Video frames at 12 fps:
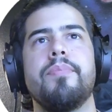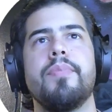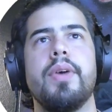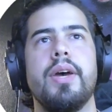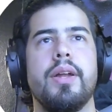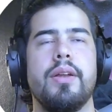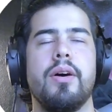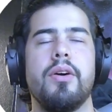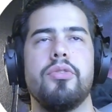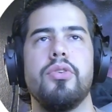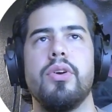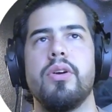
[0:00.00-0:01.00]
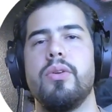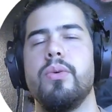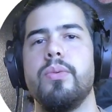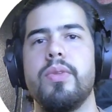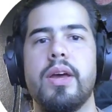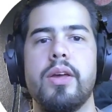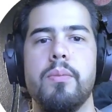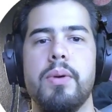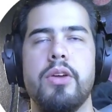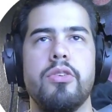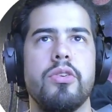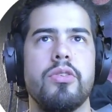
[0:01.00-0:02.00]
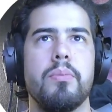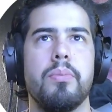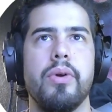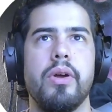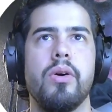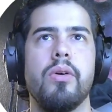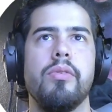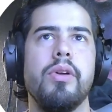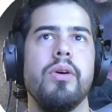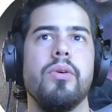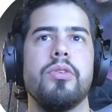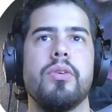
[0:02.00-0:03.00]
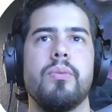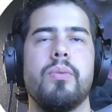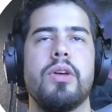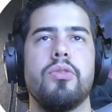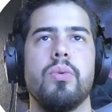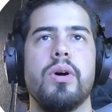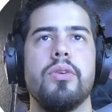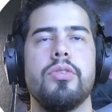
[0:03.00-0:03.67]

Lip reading: And also you can do thank you pages and pre-call videos on as well.